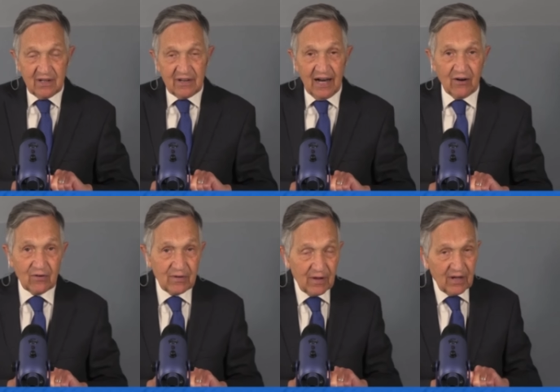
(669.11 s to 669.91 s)
Now,
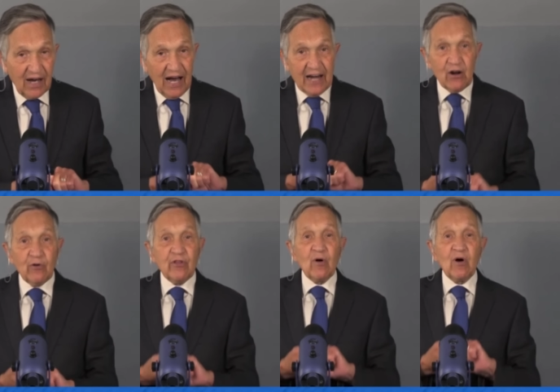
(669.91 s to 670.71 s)
I know
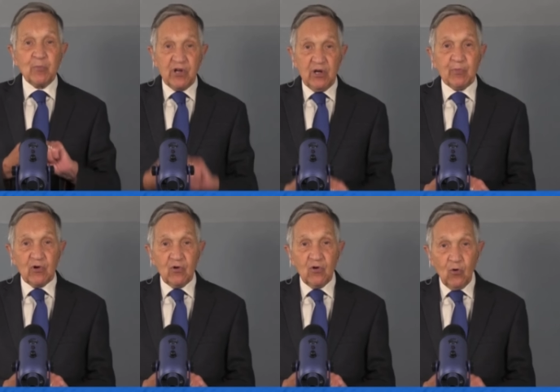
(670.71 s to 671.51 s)
there are
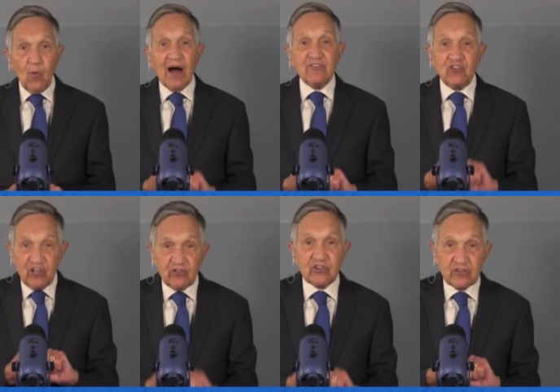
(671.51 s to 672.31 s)
people who want
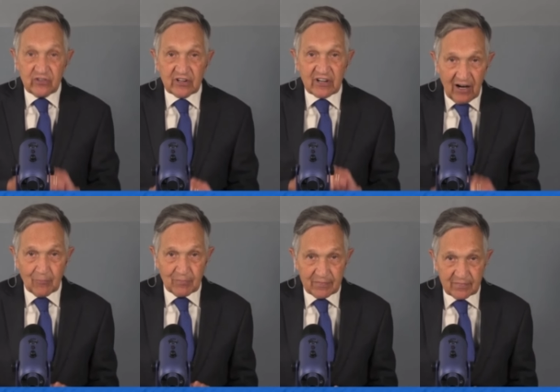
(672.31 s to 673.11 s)
Jesus to come.